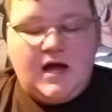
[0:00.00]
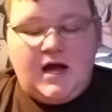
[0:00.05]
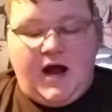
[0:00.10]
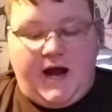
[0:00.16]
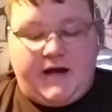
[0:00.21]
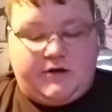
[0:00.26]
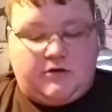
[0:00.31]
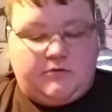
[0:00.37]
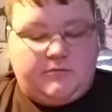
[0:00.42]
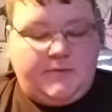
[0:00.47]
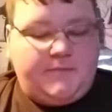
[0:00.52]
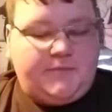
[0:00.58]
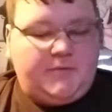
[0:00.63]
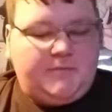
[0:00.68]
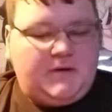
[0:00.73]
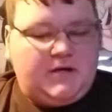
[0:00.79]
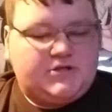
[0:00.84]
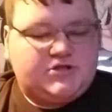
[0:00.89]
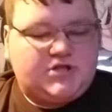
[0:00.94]
I don't remember
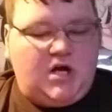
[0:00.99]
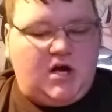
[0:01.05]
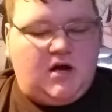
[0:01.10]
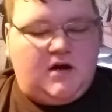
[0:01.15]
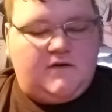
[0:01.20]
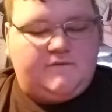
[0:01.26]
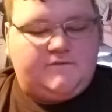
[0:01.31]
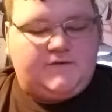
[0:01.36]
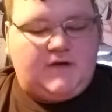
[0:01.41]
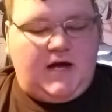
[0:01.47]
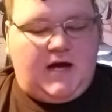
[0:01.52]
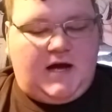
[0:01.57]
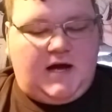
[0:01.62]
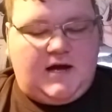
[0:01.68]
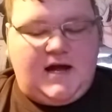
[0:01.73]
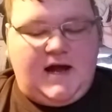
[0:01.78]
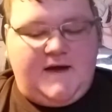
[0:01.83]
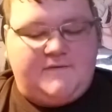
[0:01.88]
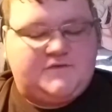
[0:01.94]
much of
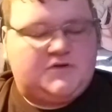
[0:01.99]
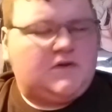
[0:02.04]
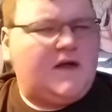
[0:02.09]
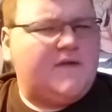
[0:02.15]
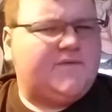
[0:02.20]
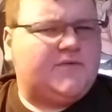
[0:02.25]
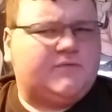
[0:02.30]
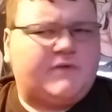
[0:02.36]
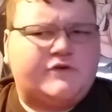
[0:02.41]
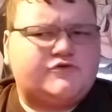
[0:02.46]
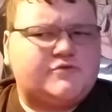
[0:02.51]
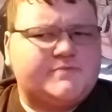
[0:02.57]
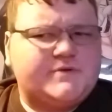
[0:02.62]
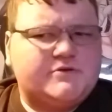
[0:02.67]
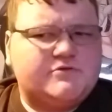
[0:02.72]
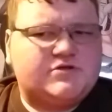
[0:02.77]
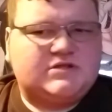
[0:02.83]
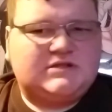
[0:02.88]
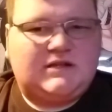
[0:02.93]
Afterlife and
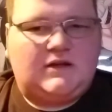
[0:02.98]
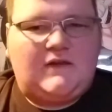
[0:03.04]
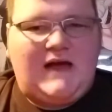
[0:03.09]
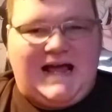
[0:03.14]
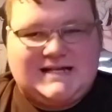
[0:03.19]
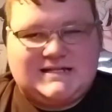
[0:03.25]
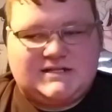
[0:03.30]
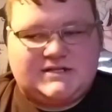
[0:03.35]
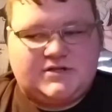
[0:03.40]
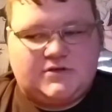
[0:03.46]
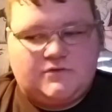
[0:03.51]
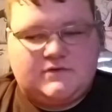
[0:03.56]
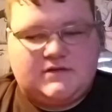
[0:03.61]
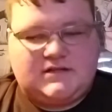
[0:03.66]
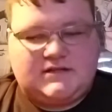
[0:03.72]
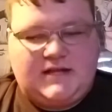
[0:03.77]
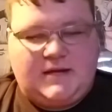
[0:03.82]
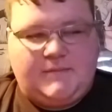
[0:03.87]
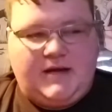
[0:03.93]
Retribution, the last two
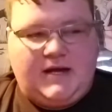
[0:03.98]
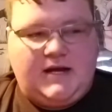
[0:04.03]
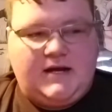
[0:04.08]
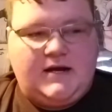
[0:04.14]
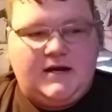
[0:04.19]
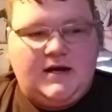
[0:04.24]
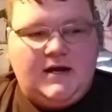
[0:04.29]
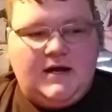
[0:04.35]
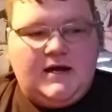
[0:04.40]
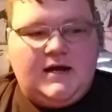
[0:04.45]
that they made.